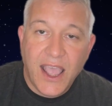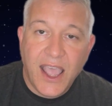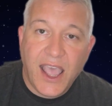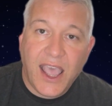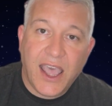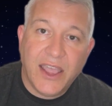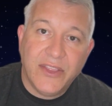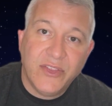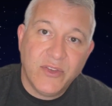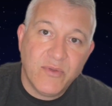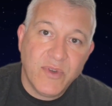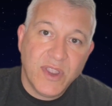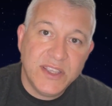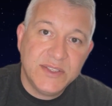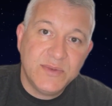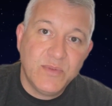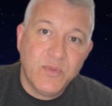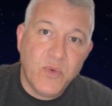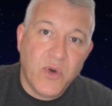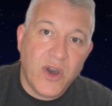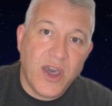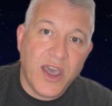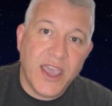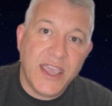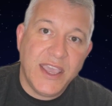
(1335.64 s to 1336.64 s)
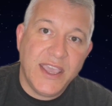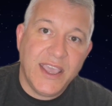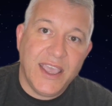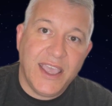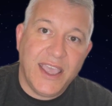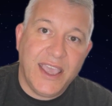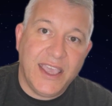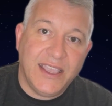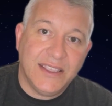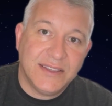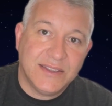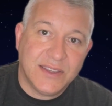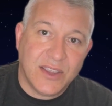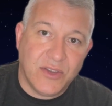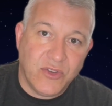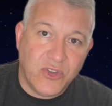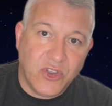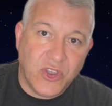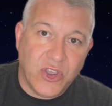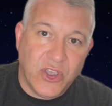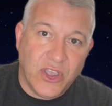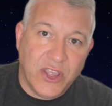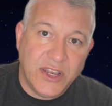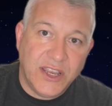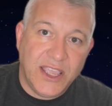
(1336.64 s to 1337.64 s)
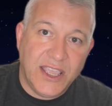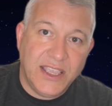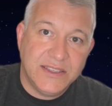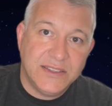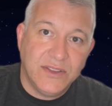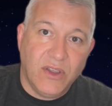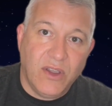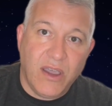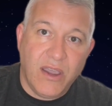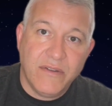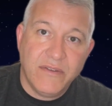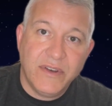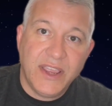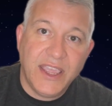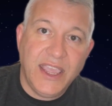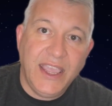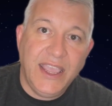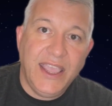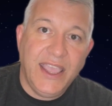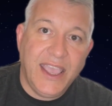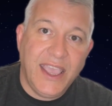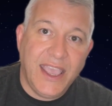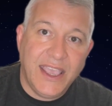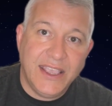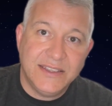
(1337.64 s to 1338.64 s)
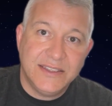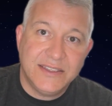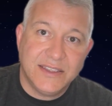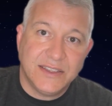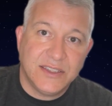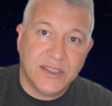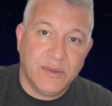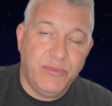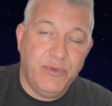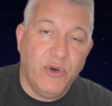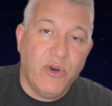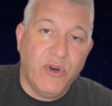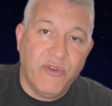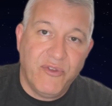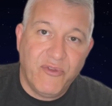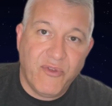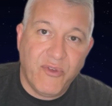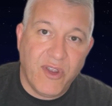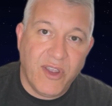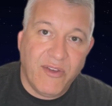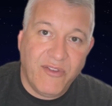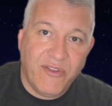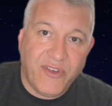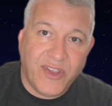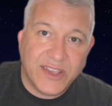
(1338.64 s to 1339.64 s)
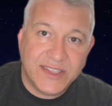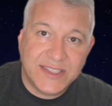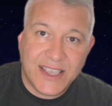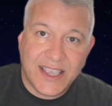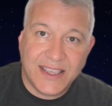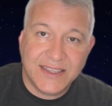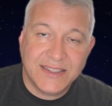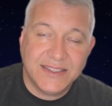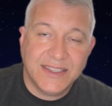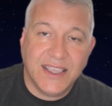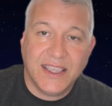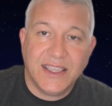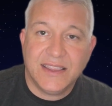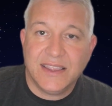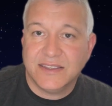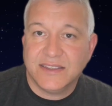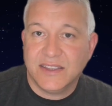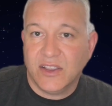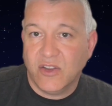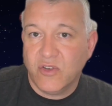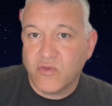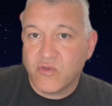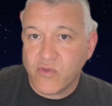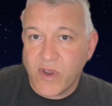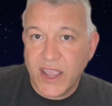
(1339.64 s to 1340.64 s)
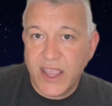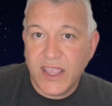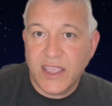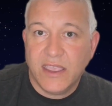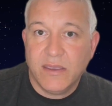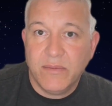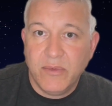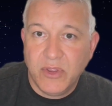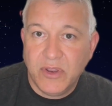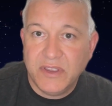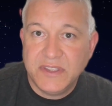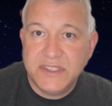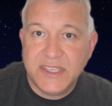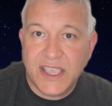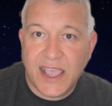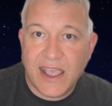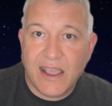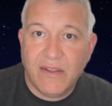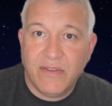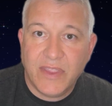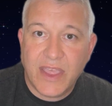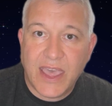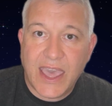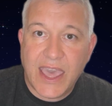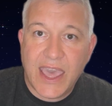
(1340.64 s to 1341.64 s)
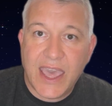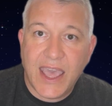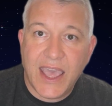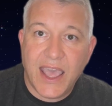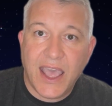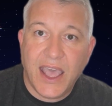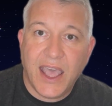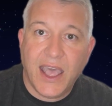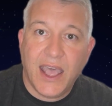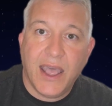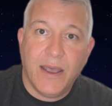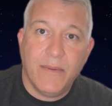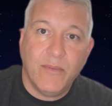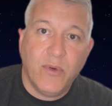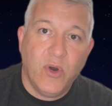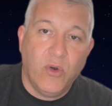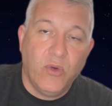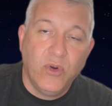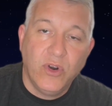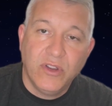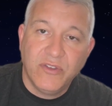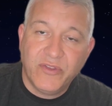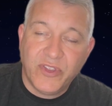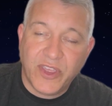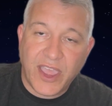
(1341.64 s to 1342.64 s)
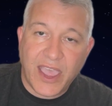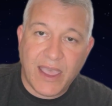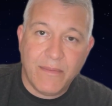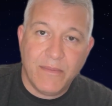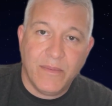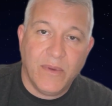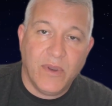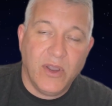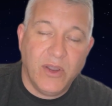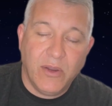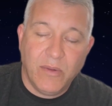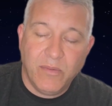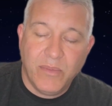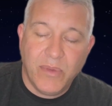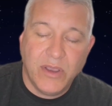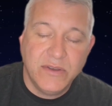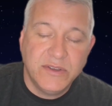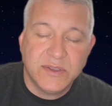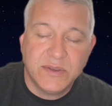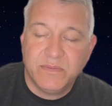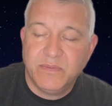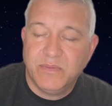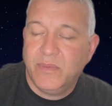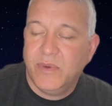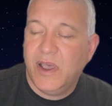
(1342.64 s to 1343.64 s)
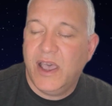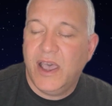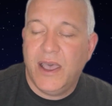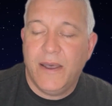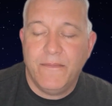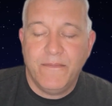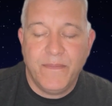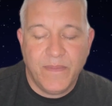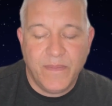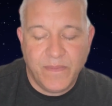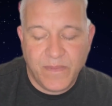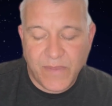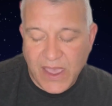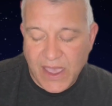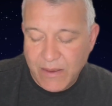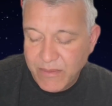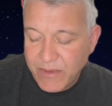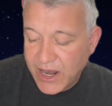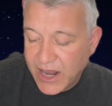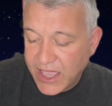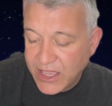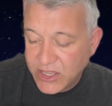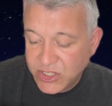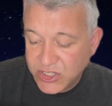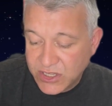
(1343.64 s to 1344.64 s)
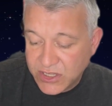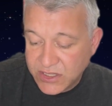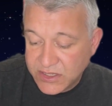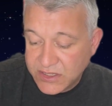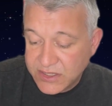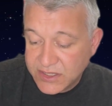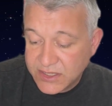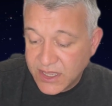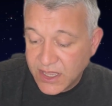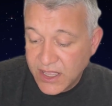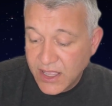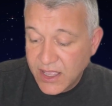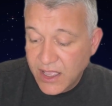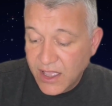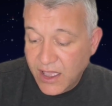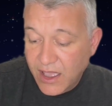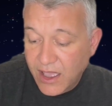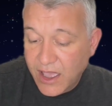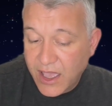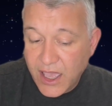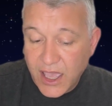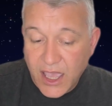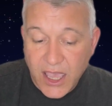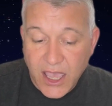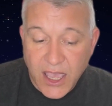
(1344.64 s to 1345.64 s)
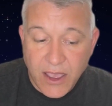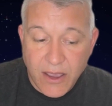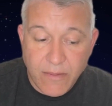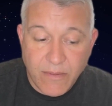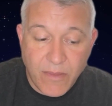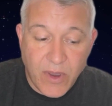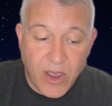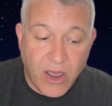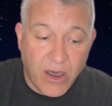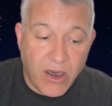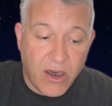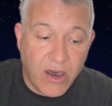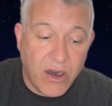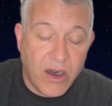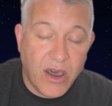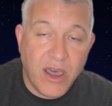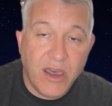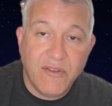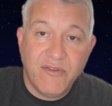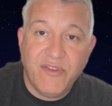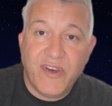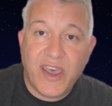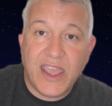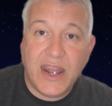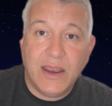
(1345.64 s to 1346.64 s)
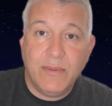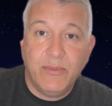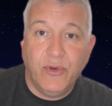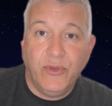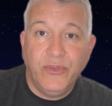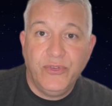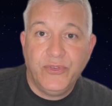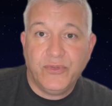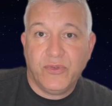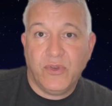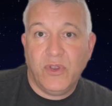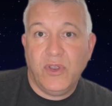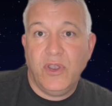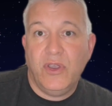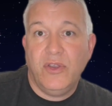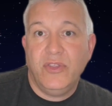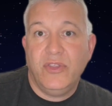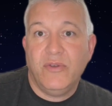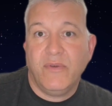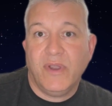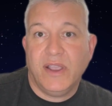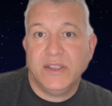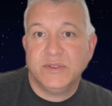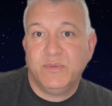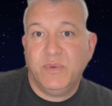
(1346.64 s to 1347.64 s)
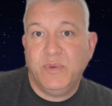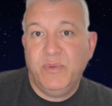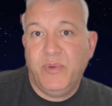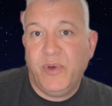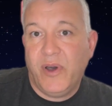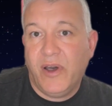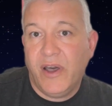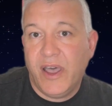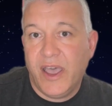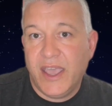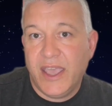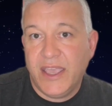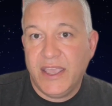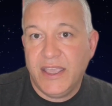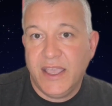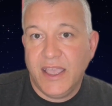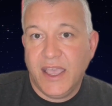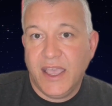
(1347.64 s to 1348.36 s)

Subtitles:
And the reason why it's so good is not only is the support for it fantastic, there's a great community out there. All of the most emulations are available through the Raspberry Pi,